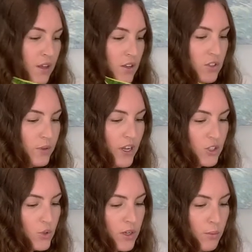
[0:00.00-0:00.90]
So next
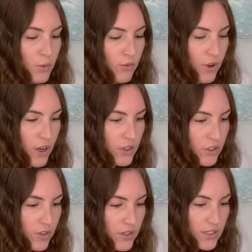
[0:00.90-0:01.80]
we're going to move on to
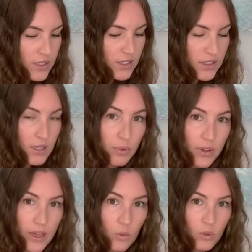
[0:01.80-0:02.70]
the ZZ
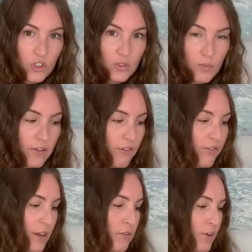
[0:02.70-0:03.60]
plant, which is my
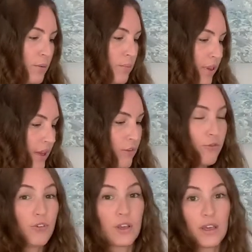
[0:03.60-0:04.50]
favorite plant
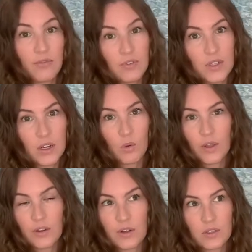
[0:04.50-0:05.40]
for gifting,
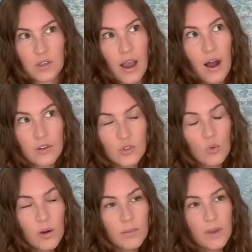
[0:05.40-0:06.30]
whether it's a
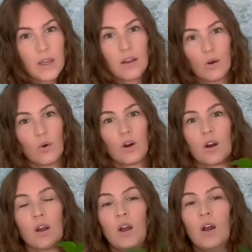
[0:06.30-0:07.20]
housewarming
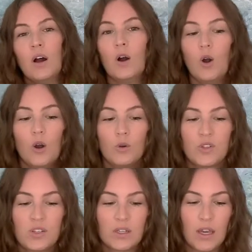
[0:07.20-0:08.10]
or a
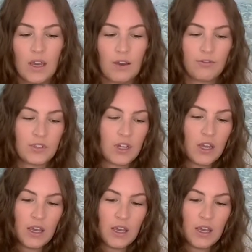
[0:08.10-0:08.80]
host gift,